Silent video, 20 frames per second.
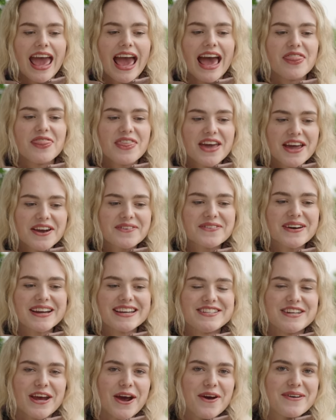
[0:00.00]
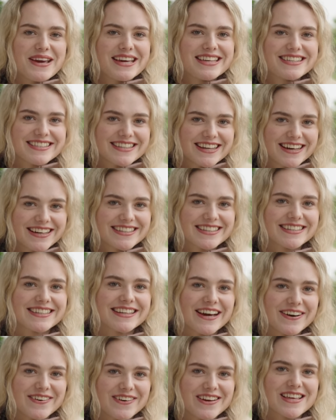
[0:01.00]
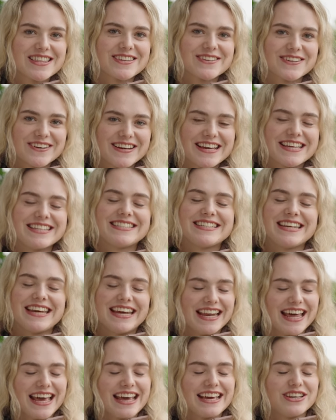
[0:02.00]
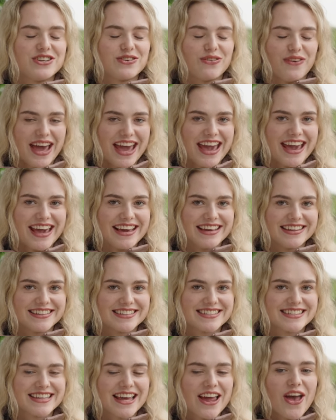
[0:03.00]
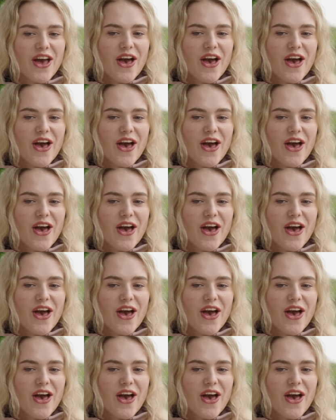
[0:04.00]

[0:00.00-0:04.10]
And then when Joey started going through his teenage phase